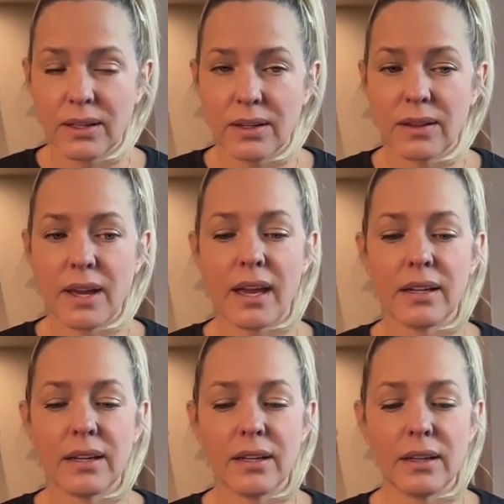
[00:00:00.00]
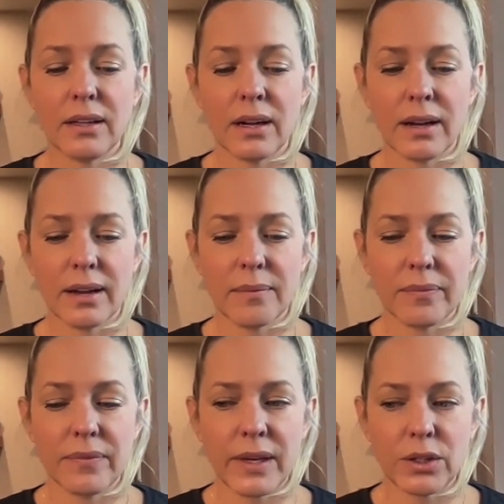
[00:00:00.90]
then
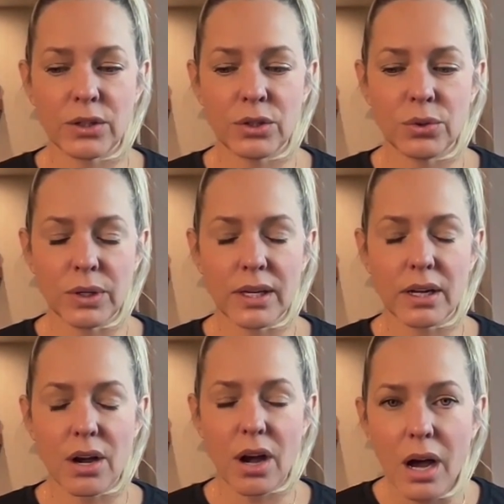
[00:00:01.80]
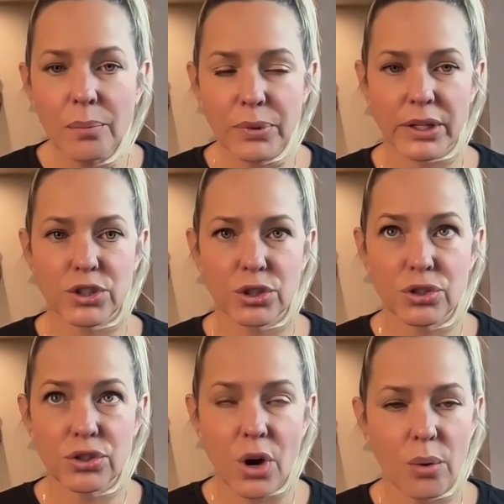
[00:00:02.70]
you can accomplish
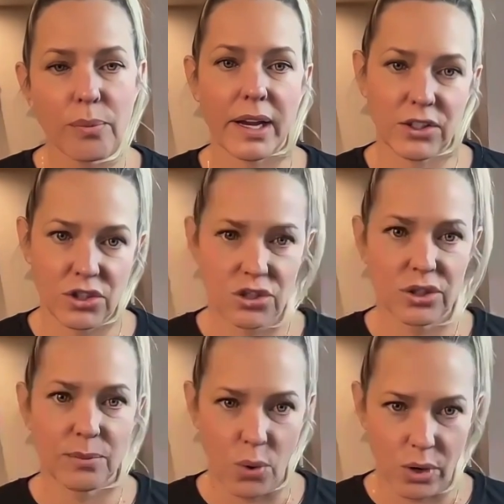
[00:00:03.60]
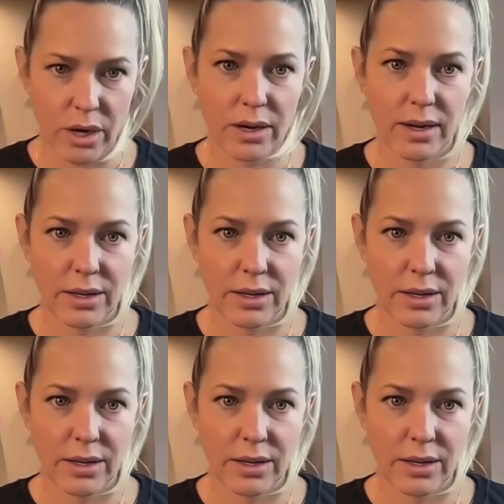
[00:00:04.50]
so much more in your